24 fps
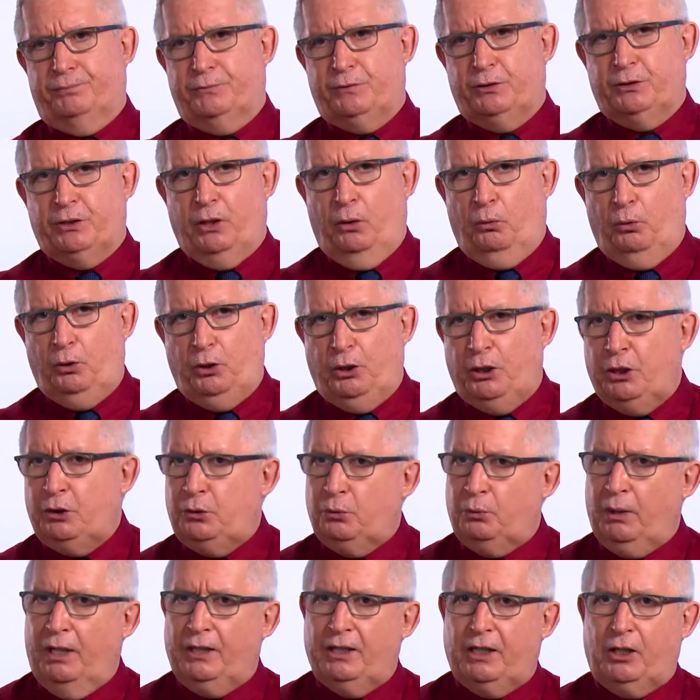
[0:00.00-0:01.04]
So then when you need
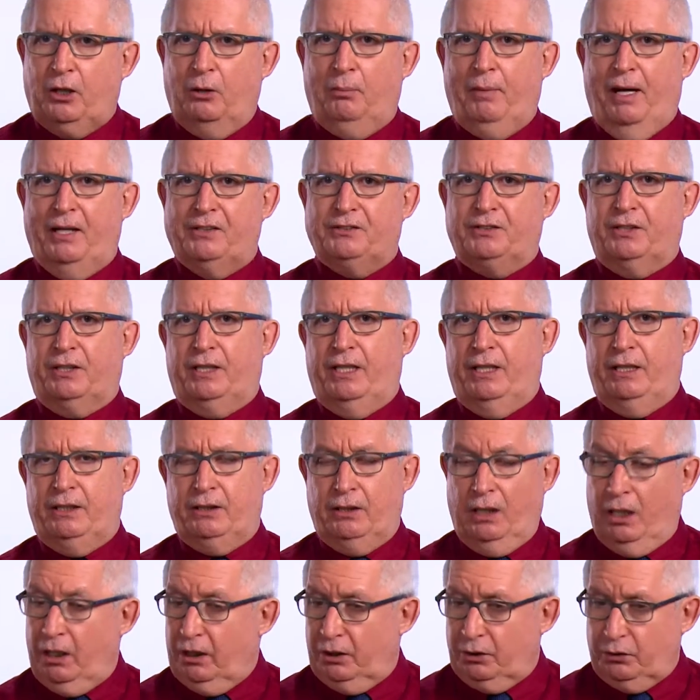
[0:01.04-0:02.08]
to run the commands
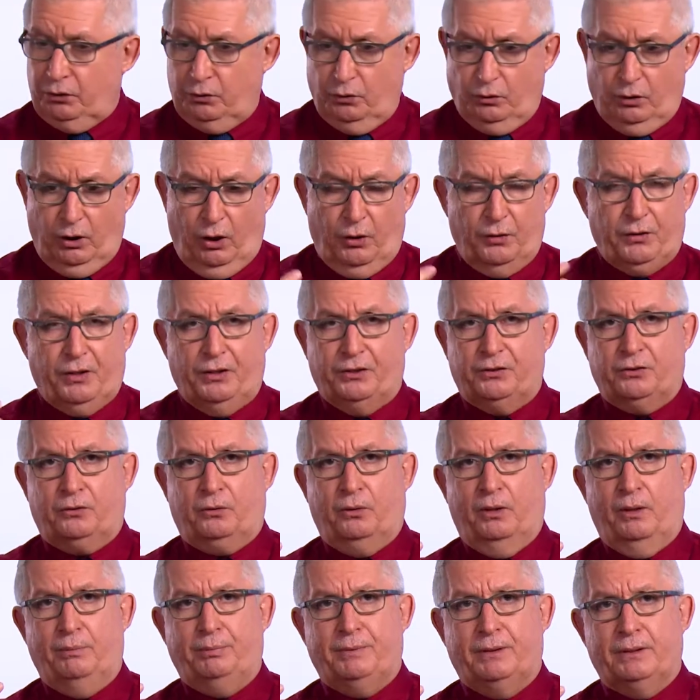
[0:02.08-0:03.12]
again, you load the
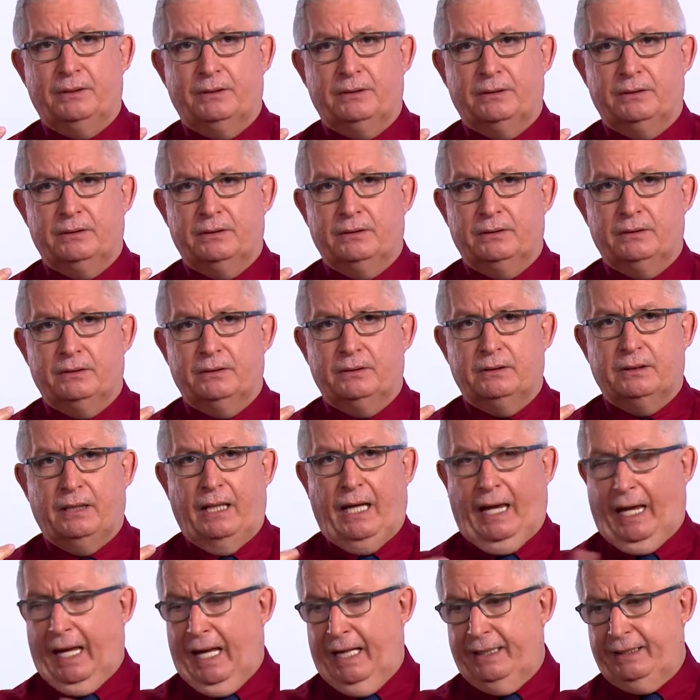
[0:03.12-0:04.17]
script,
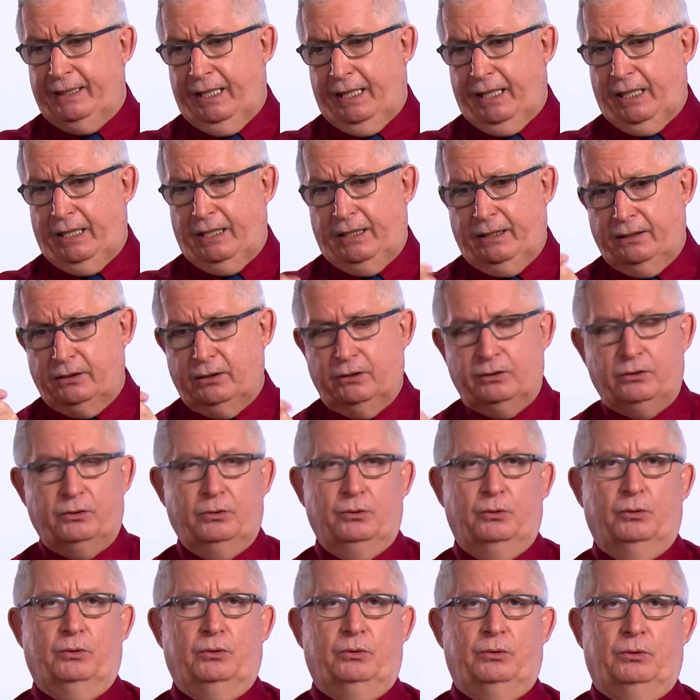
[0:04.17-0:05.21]
and then
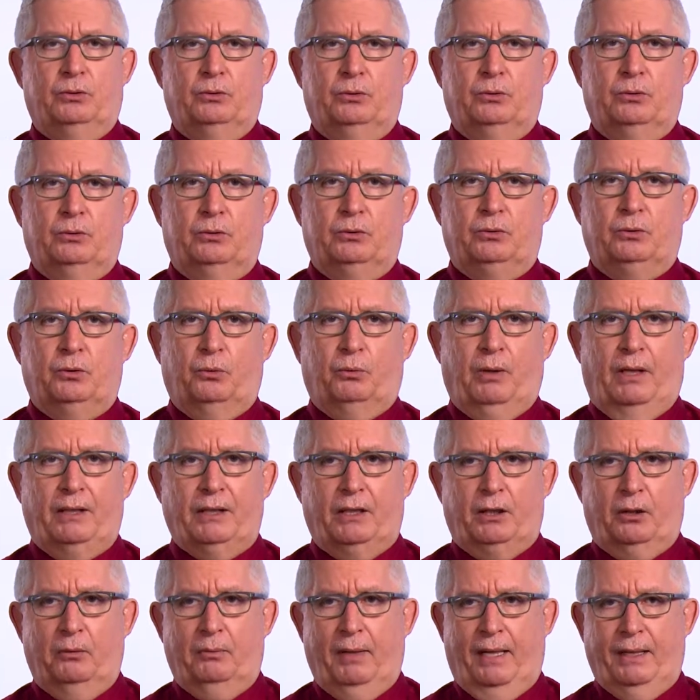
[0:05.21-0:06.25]
you run
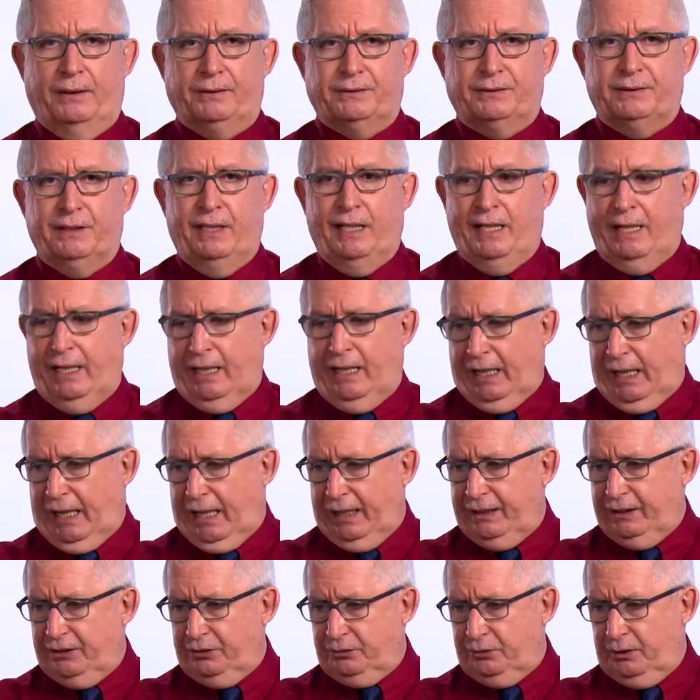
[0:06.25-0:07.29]
the commands.
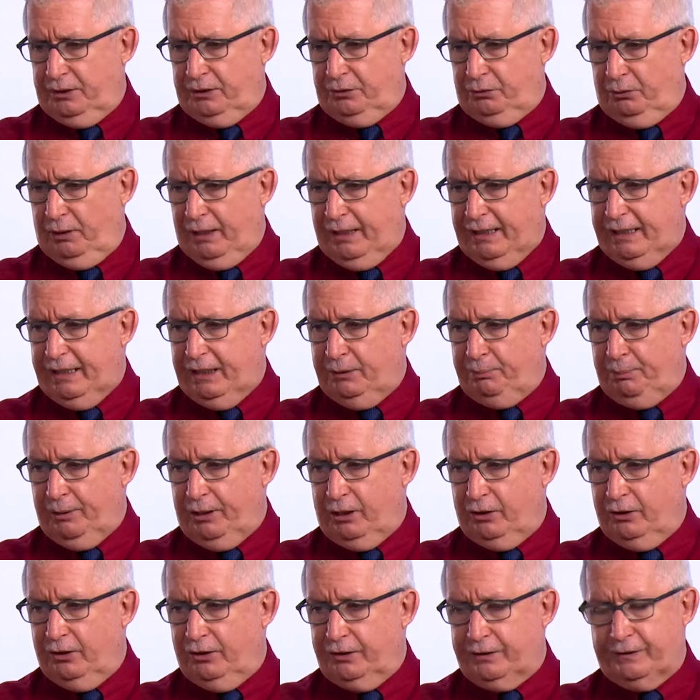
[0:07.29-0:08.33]
And it's really neat
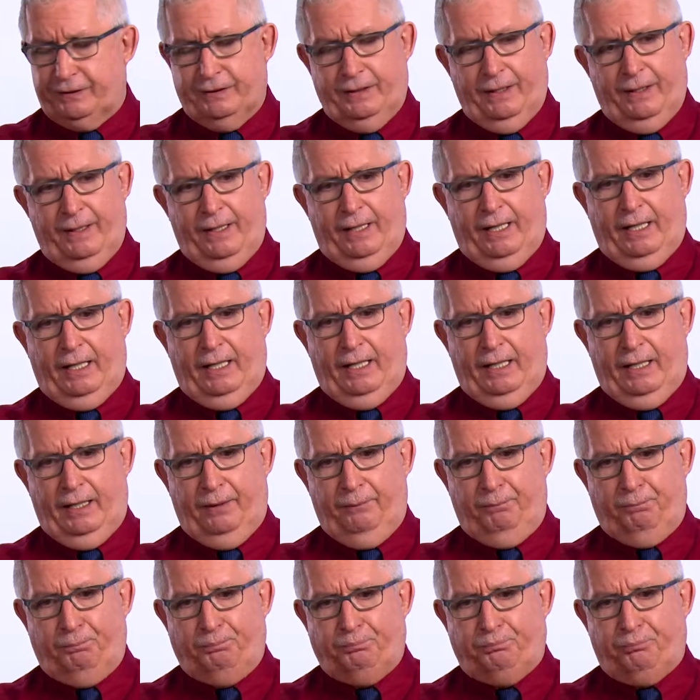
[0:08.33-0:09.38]
because
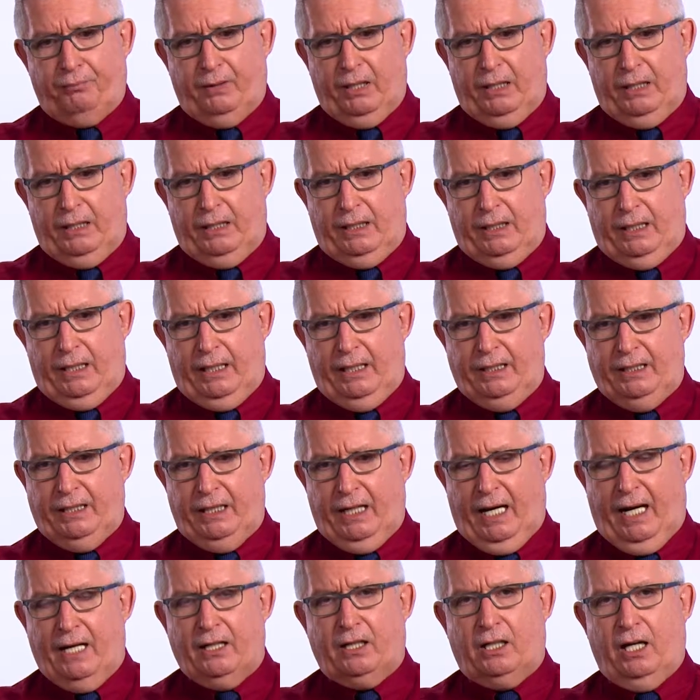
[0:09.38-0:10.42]
in
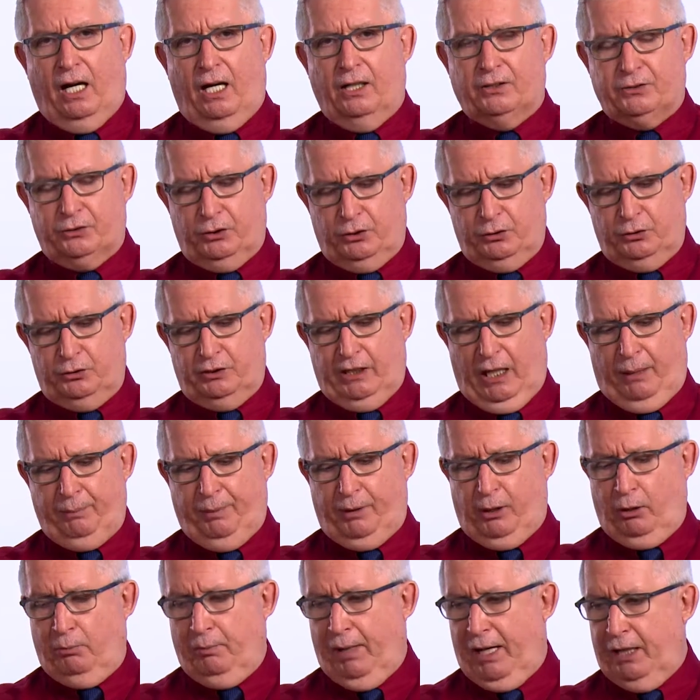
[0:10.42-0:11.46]
the R console, you type
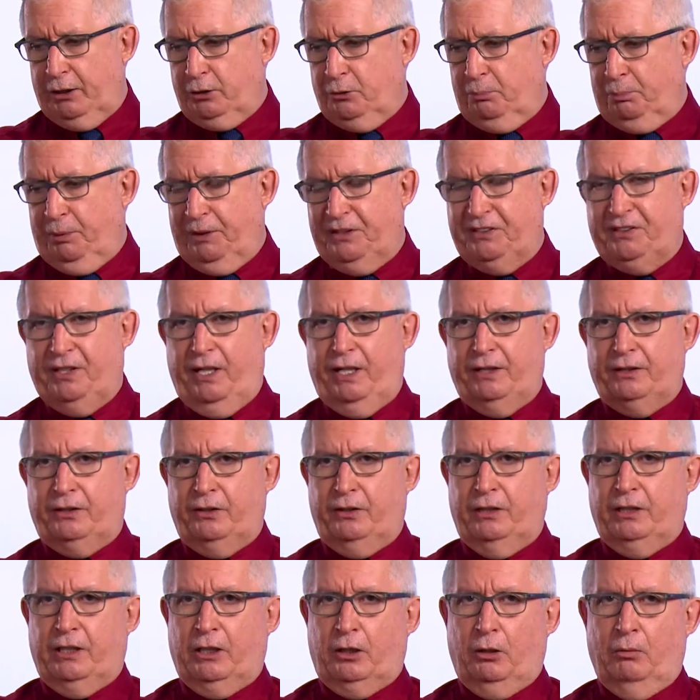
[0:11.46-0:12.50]
a command, you press
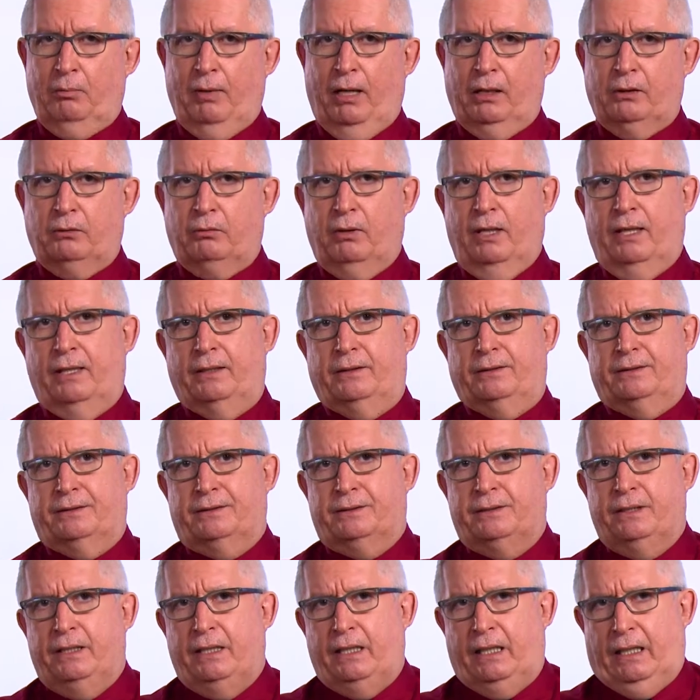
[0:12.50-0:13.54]
enter, and the command
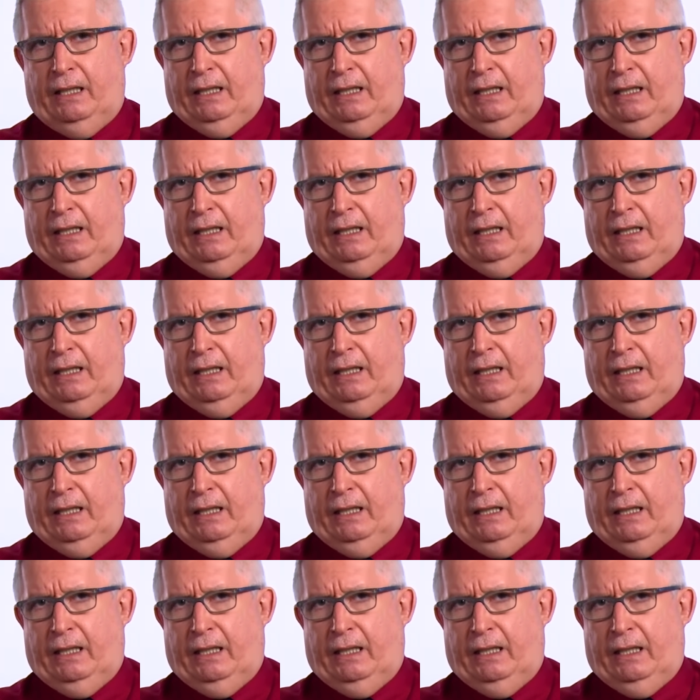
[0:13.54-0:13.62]
runs.